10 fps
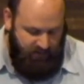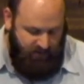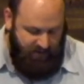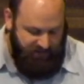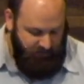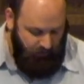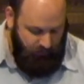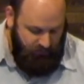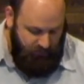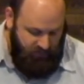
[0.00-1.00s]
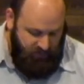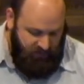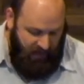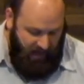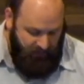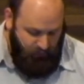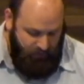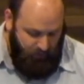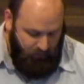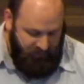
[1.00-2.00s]
And so, God
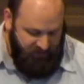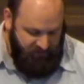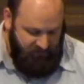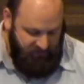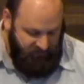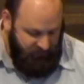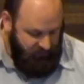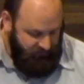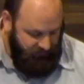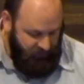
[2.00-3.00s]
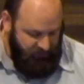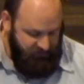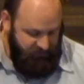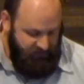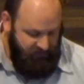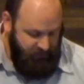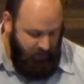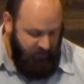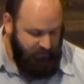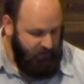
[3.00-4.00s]
repurposes first,
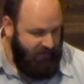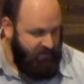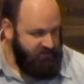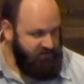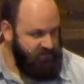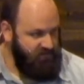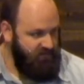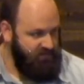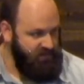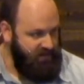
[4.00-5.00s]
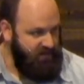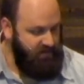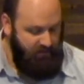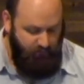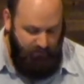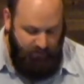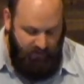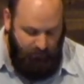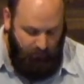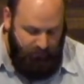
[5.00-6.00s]
Paul's plans. Second, he
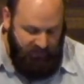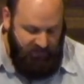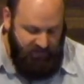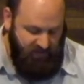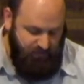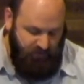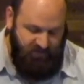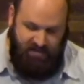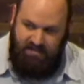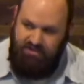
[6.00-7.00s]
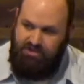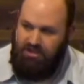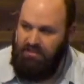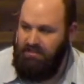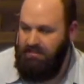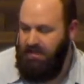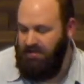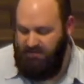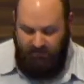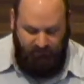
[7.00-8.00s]
repurposes his prestige and
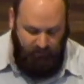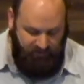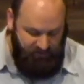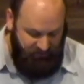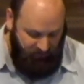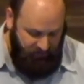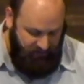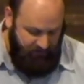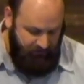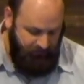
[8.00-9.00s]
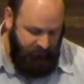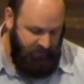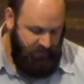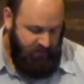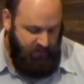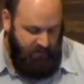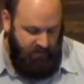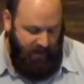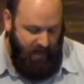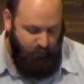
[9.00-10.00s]
his influence. Thirdly,
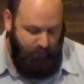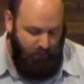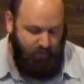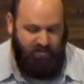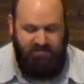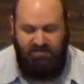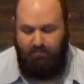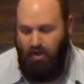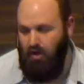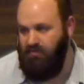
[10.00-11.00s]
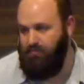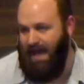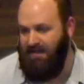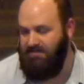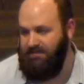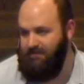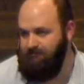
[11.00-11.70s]
God repurposed Paul's past.